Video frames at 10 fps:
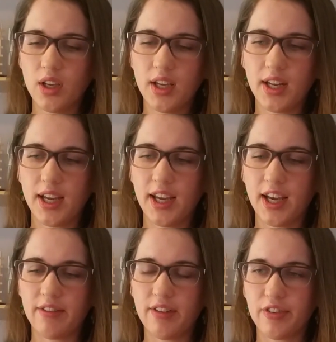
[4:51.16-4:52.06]
I
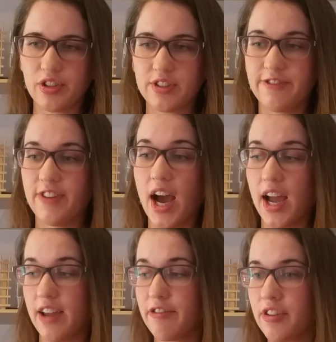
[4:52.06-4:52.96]
have the first 5
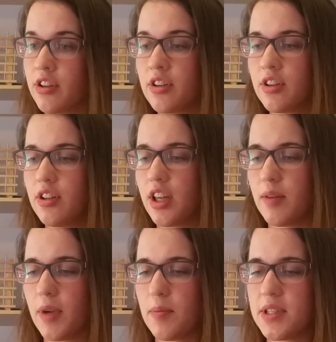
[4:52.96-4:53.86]
in
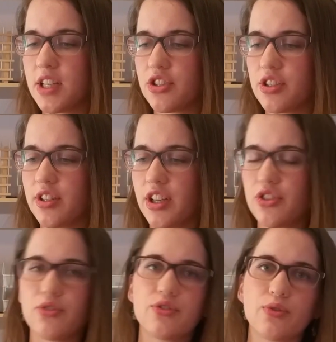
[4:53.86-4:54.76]
my possession. I
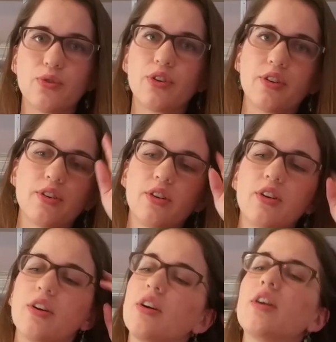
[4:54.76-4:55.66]
chose to order
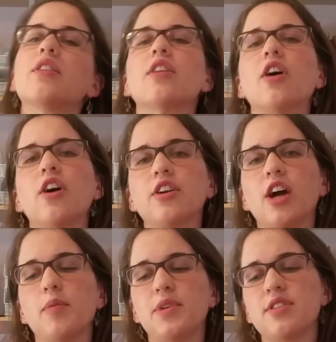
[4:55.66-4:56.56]
the hard
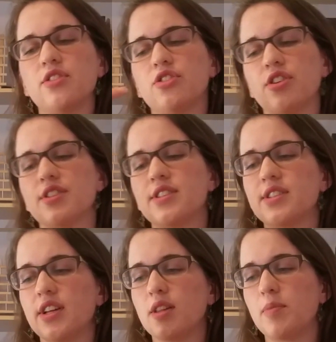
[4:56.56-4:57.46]
copies of the charts
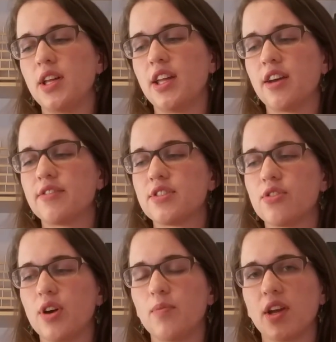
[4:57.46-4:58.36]
instead of the PDFs,
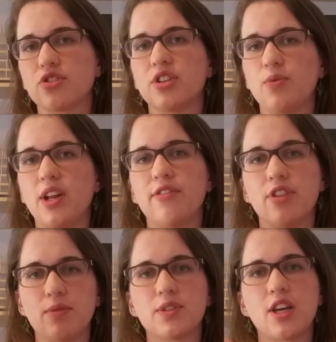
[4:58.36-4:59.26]
so I'm actually waiting for
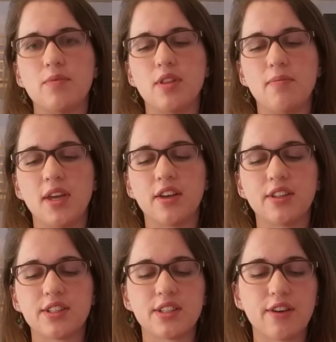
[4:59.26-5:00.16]
them to come in the mail
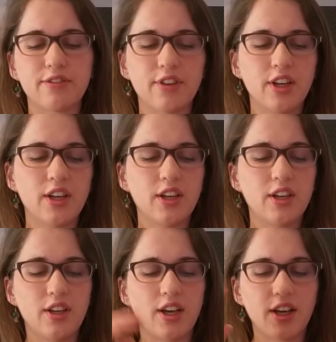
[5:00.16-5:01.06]
and stuff.
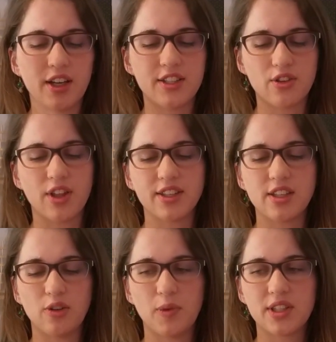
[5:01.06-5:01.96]
And so that's a
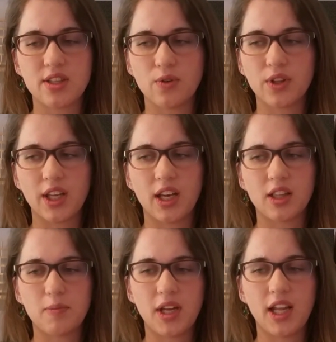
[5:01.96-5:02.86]
little bit slower than getting
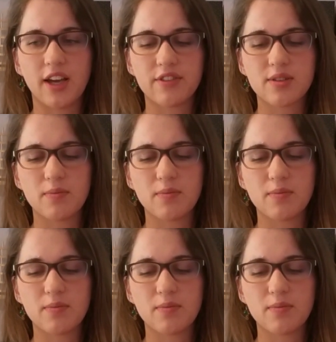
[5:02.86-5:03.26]
the PDFs.